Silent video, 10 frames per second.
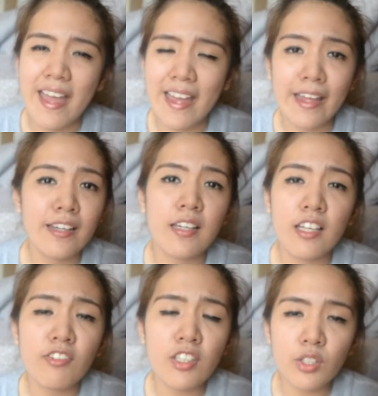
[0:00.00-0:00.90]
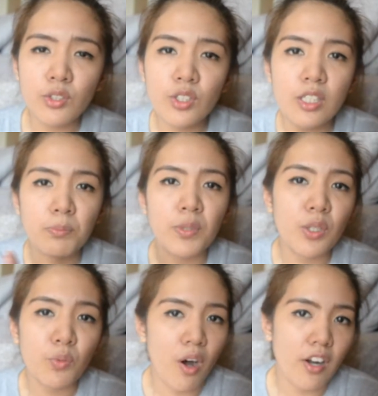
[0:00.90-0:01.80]
And even though you can
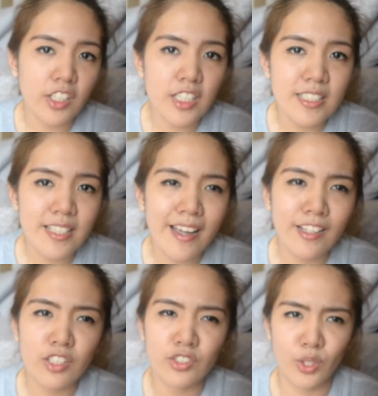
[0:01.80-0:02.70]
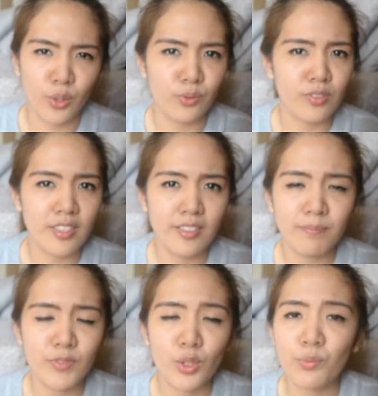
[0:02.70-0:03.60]
bring water inside,
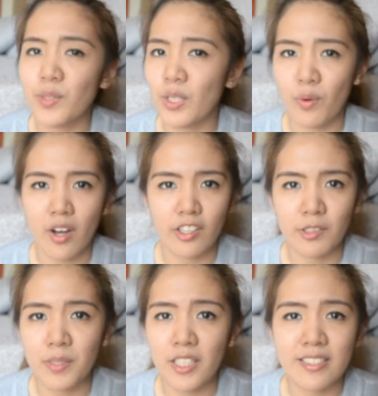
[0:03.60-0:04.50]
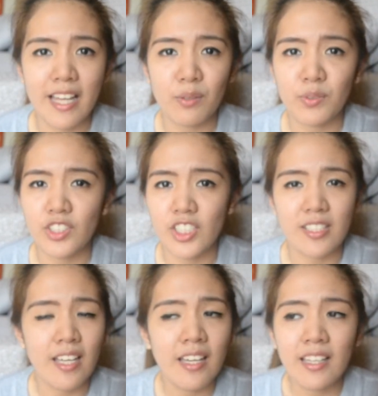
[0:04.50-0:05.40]
don't bring water, because that will
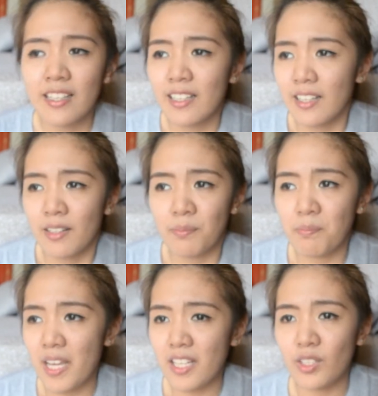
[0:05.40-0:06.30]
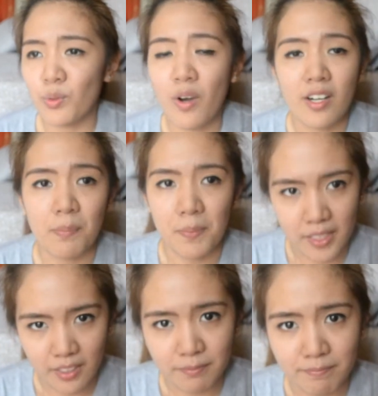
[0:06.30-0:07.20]
just make you want to
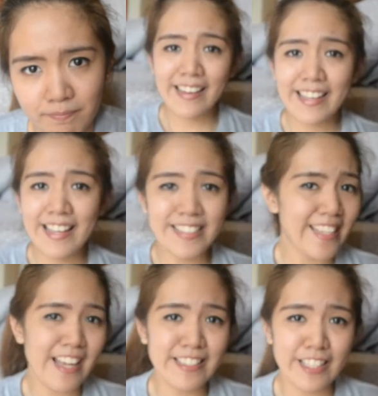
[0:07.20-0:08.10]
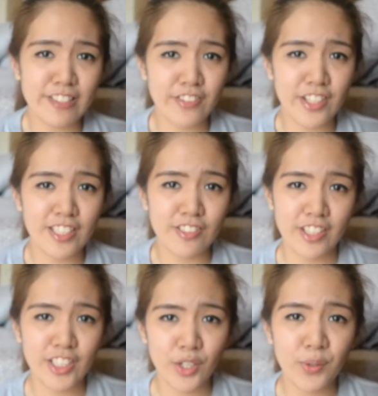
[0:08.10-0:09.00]
pee. I guess that's it for this
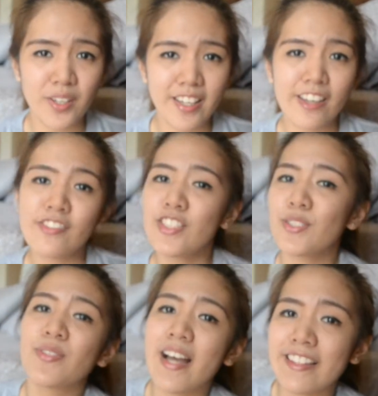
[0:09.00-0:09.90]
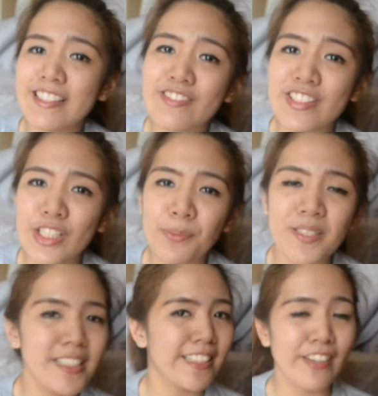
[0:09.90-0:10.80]
video. If you do like this video,
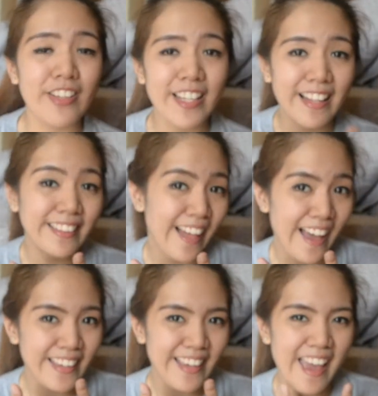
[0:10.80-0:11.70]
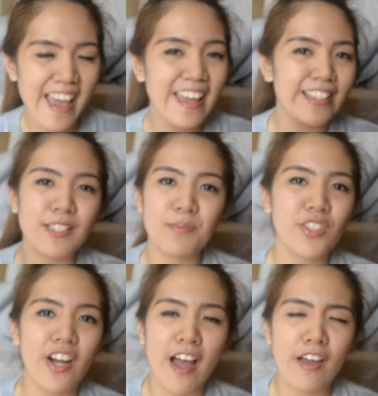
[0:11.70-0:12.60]
please give it a like and
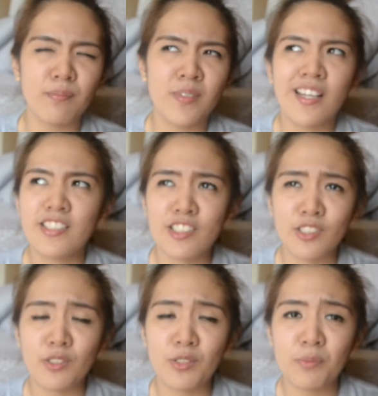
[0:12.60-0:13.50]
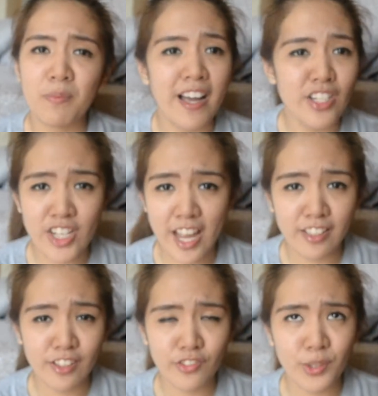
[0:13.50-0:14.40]
subscribe to my
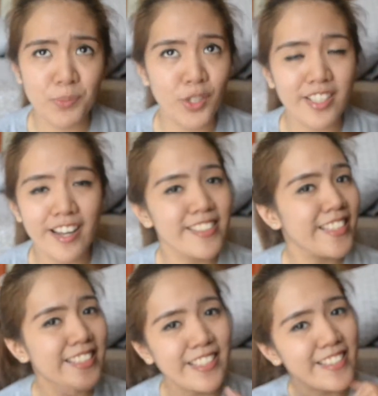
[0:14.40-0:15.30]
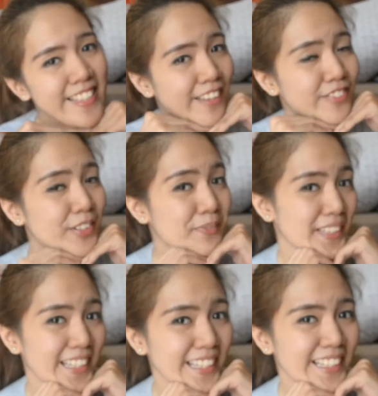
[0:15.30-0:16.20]
channel for more nonsense content from
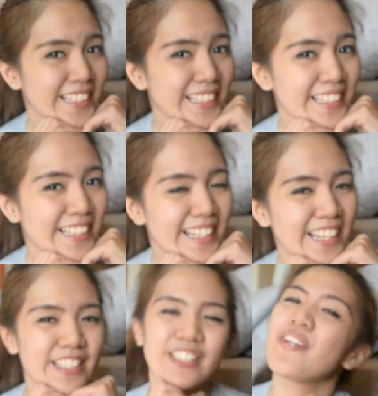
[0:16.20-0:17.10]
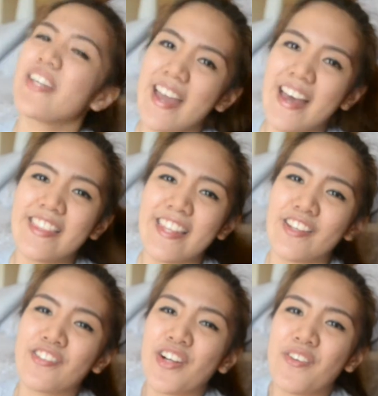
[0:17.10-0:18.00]
me. So yeah, thank
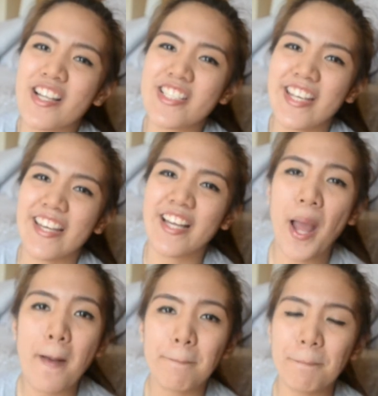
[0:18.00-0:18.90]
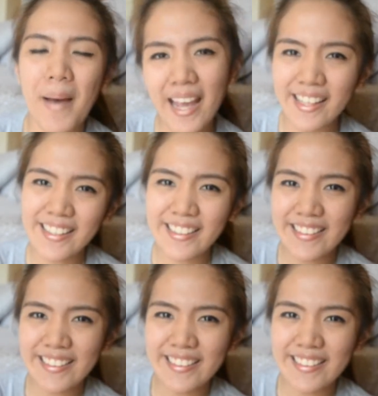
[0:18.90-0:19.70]
you for watching. Bye!